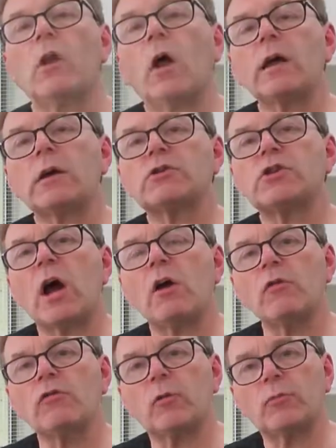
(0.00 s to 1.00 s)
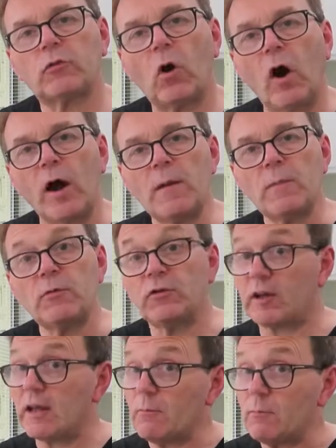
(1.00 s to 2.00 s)
like, share and subscribe
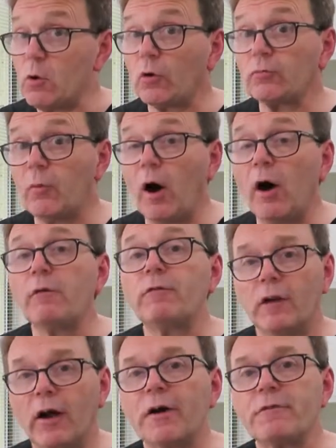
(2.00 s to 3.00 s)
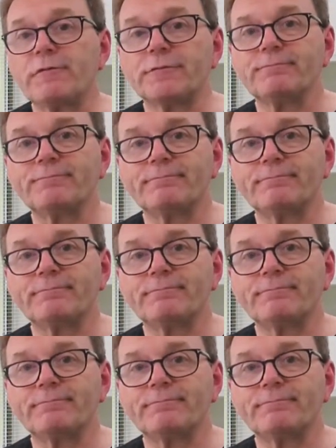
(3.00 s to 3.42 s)
to keep your smile for life.